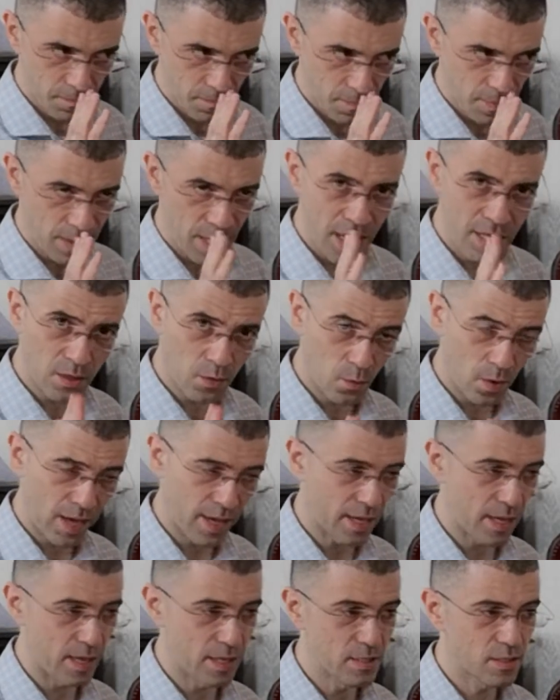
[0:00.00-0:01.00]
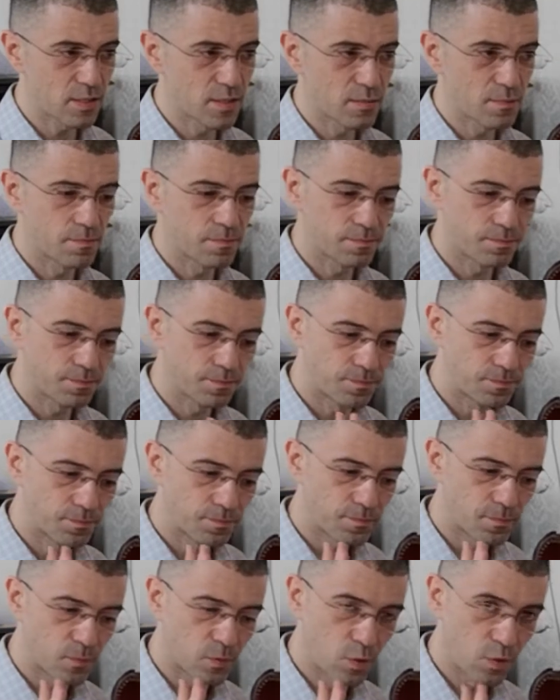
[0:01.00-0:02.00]
The other way is
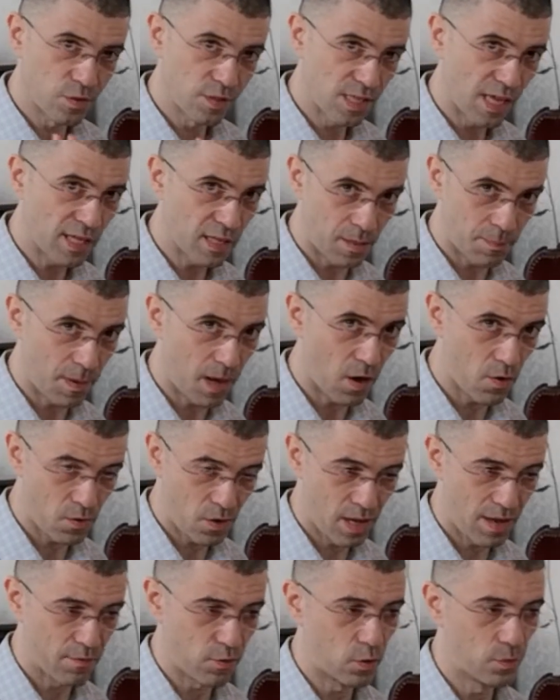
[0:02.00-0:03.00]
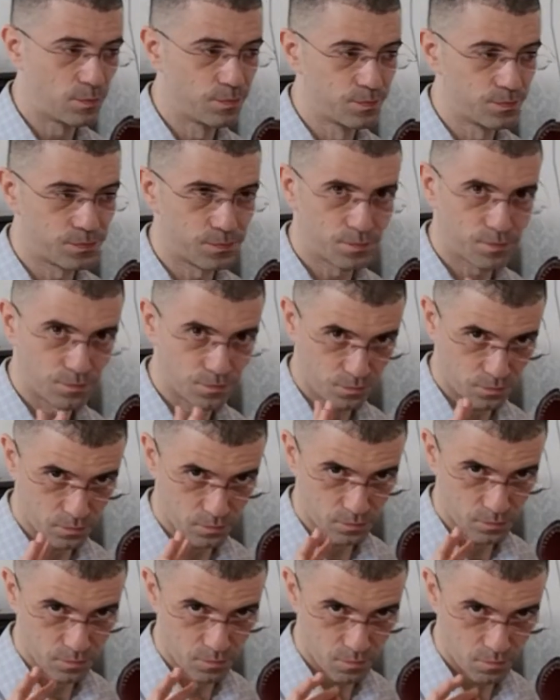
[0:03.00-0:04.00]
to set the power level
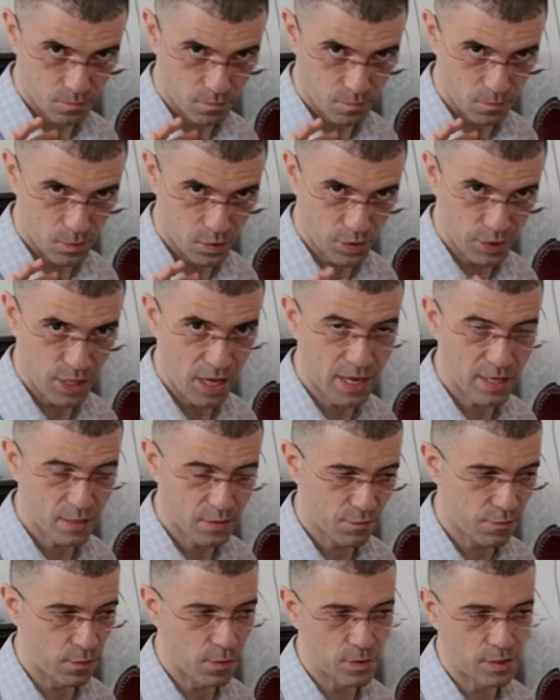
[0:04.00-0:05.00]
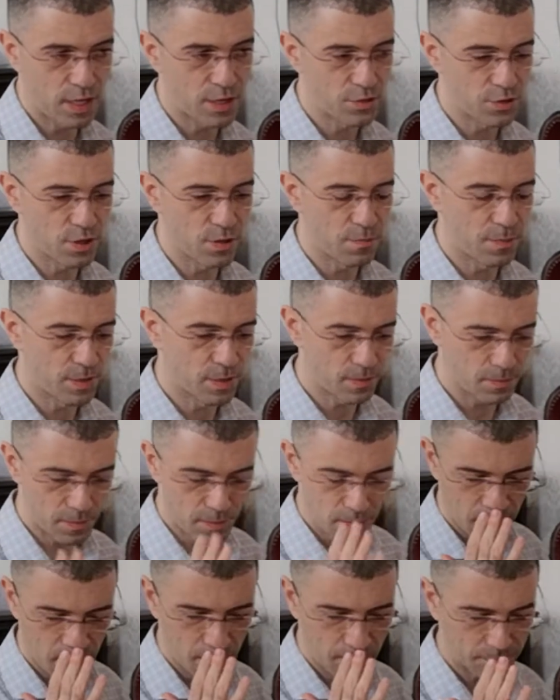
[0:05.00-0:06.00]
right for that treatment
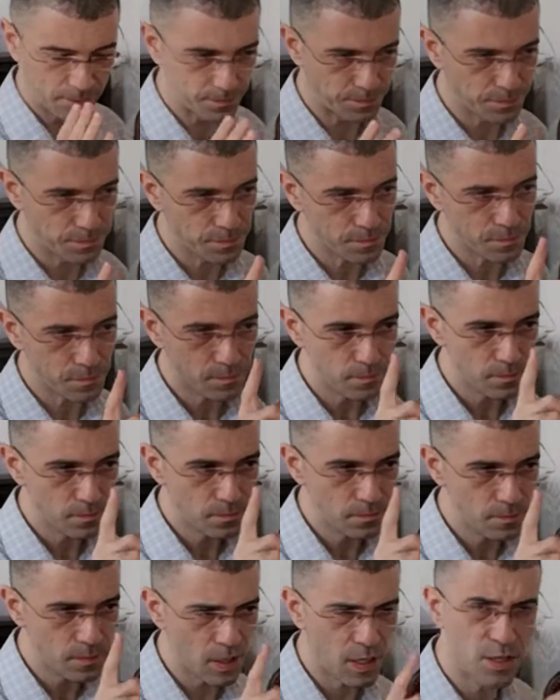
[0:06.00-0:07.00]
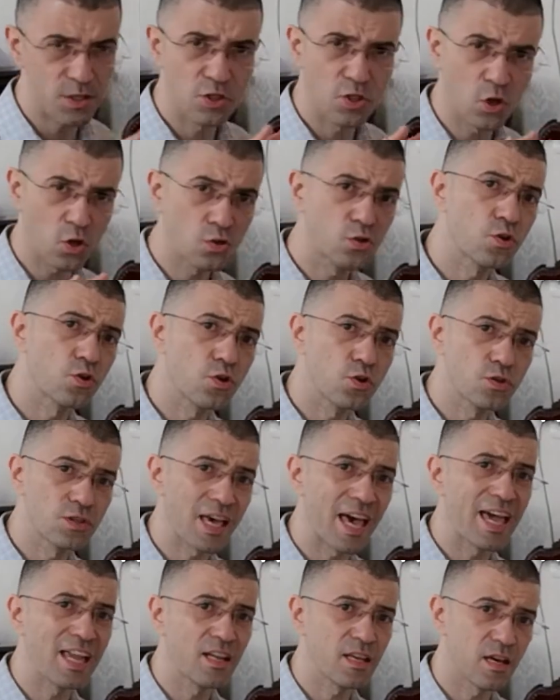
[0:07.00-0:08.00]
is not to use
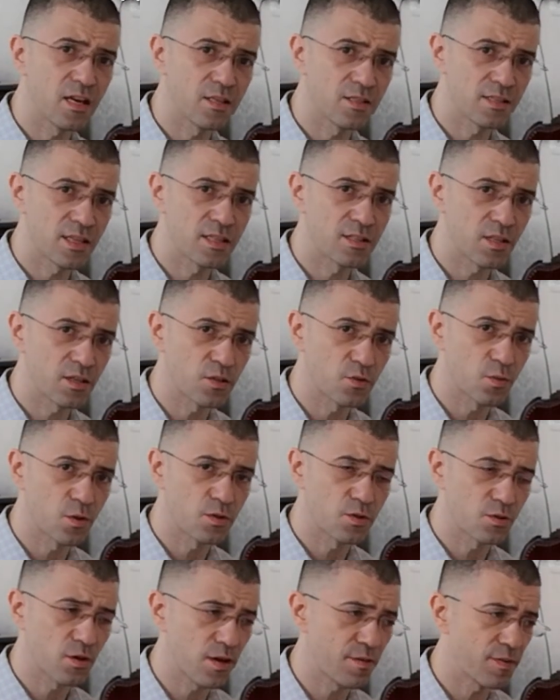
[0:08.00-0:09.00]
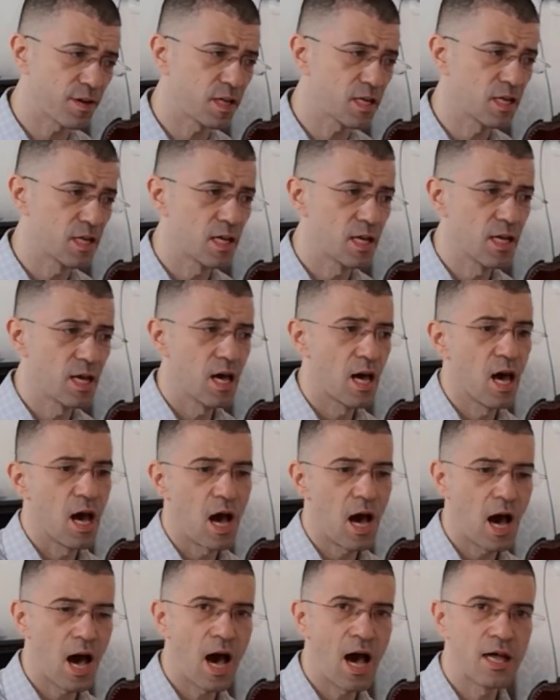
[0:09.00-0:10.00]
any anesthetics whatsoever,
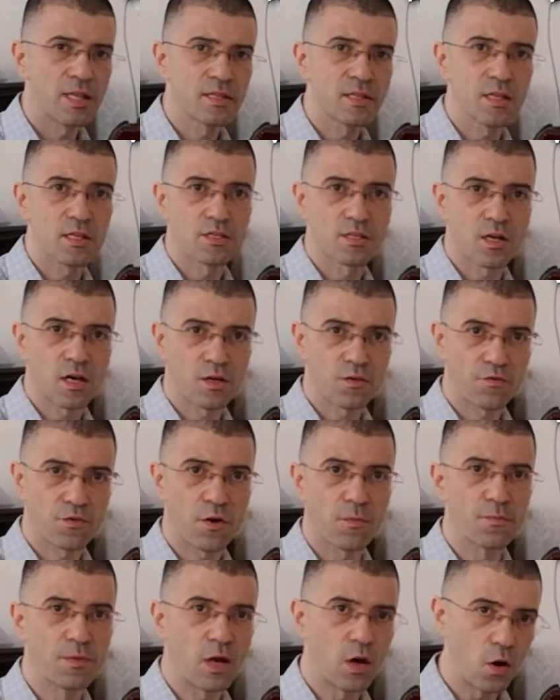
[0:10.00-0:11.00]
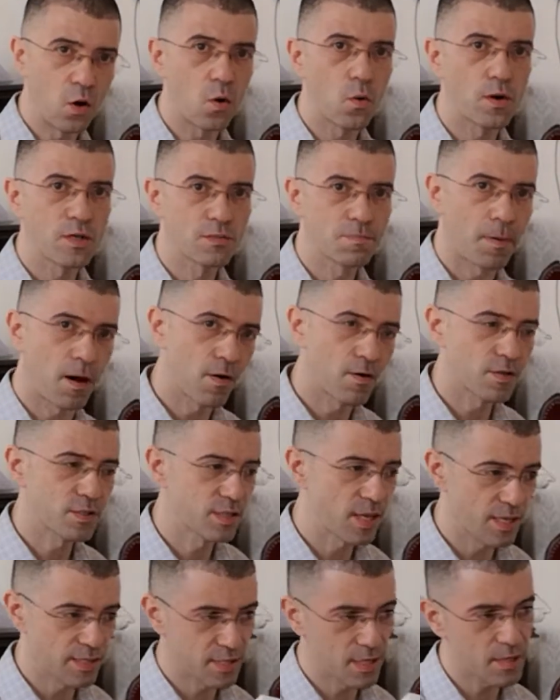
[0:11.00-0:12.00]
and start from the lowest power
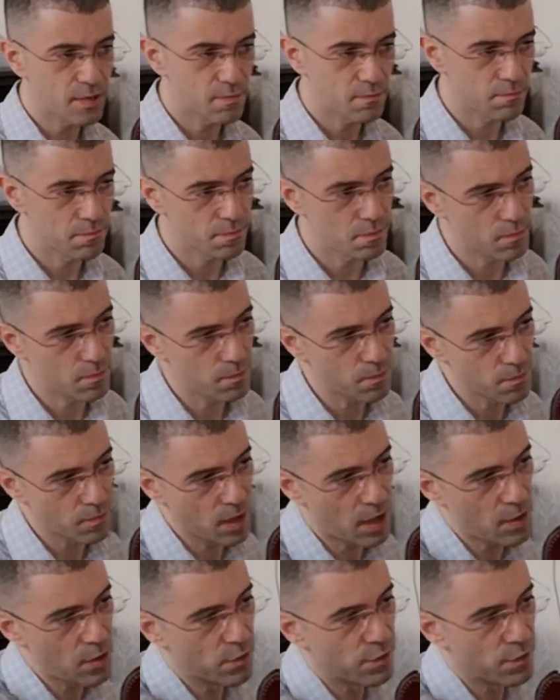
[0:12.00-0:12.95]
setting that you